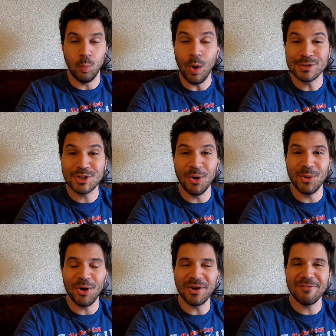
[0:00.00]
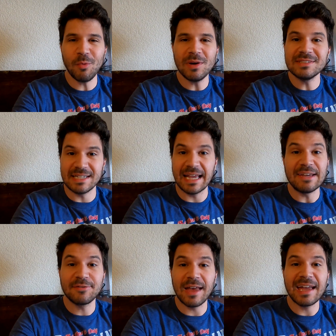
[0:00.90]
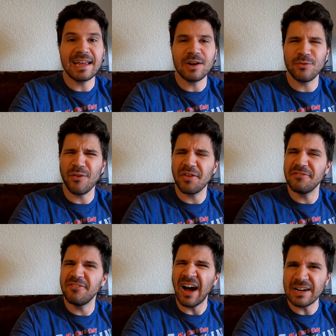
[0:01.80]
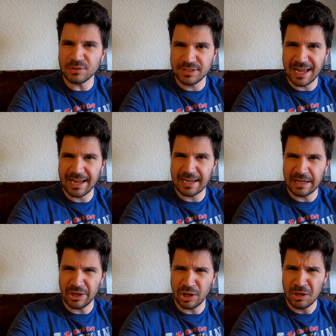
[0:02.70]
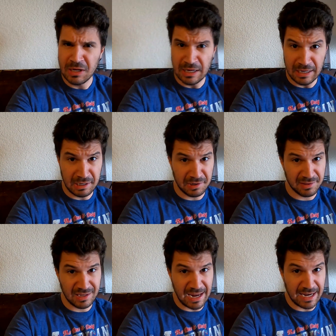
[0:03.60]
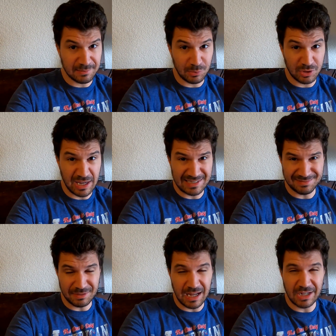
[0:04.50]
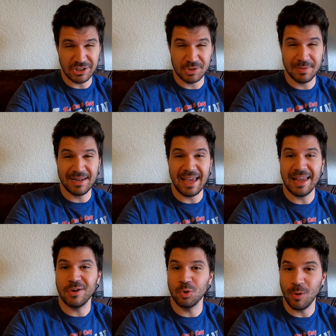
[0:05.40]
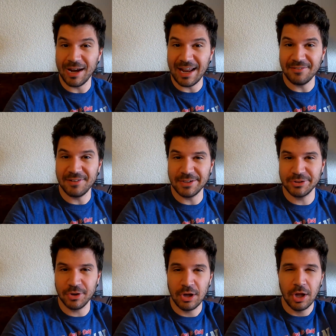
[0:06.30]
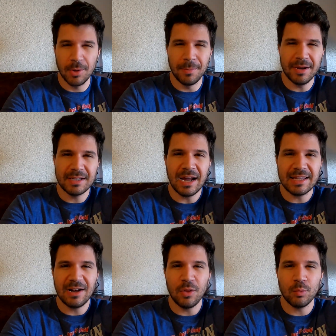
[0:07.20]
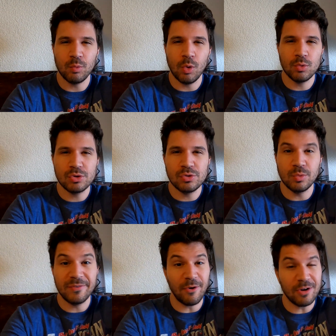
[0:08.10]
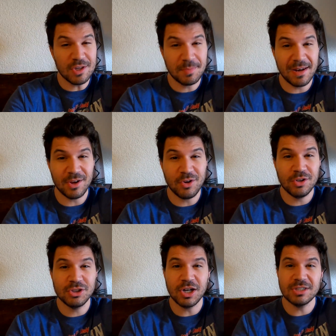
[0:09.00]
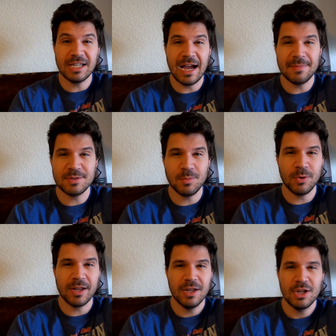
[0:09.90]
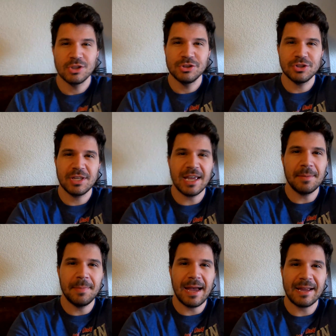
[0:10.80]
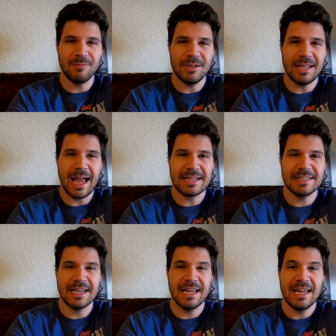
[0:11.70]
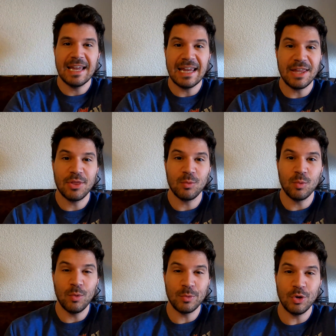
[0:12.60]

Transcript: What's going on, everyone? Dave K here for the final day here in the Animal Kingdom Lodge. It's been a great adventure, but got to get on the road soon. We've already spent a good chunk of time this morning just kicking back and relaxing in the room.